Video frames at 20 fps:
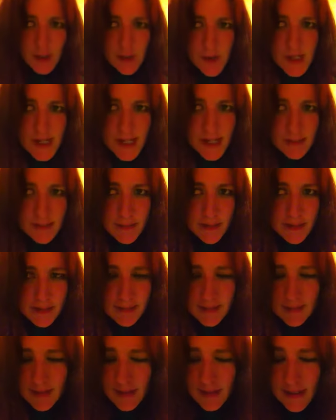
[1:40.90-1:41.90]
go to sleep.
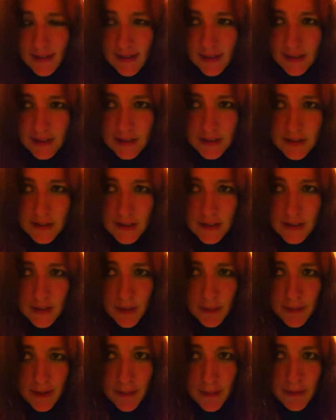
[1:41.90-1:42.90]
Because I've got
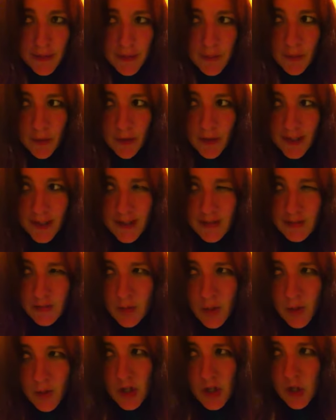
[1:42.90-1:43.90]
to be up in the morning because I'm
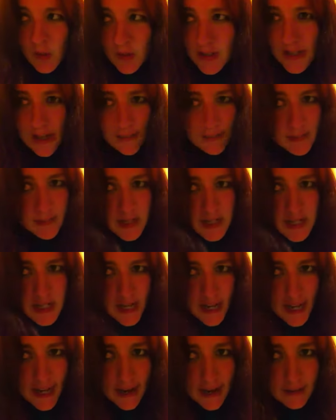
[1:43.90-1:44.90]
not sure what time I'm meant to
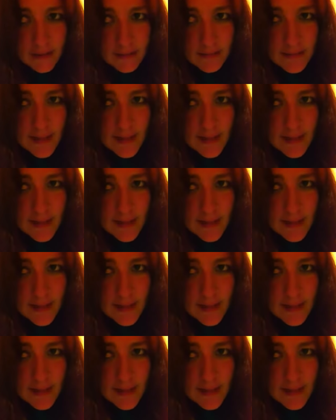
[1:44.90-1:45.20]
check out.